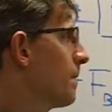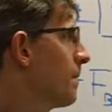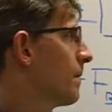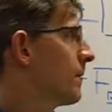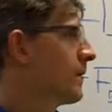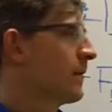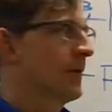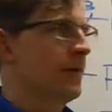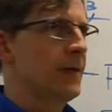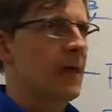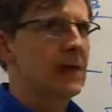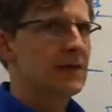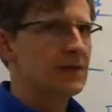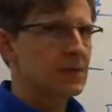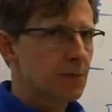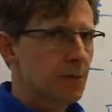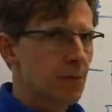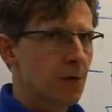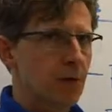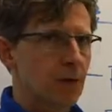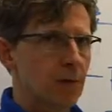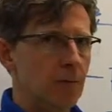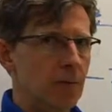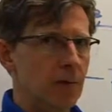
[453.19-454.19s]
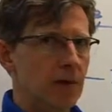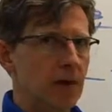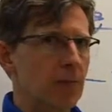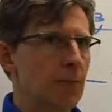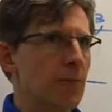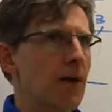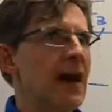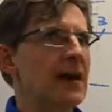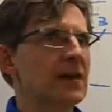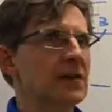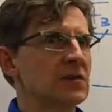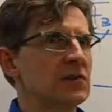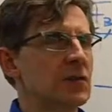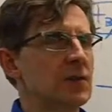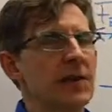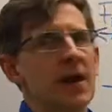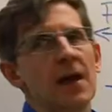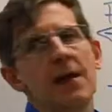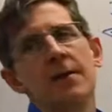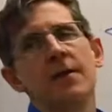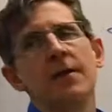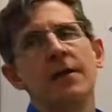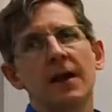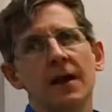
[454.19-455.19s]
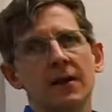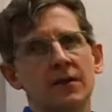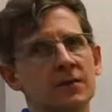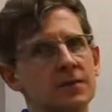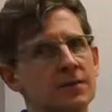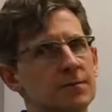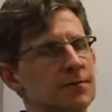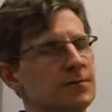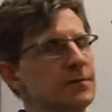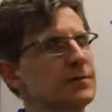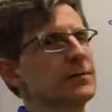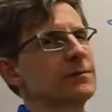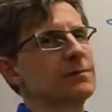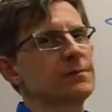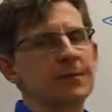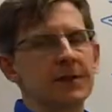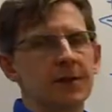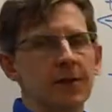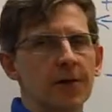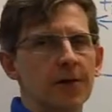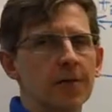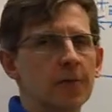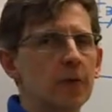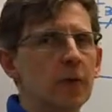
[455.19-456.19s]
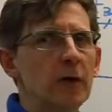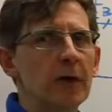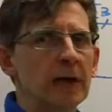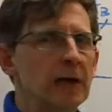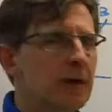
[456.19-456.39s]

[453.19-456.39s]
So that's important. We're going to practice with that in the next week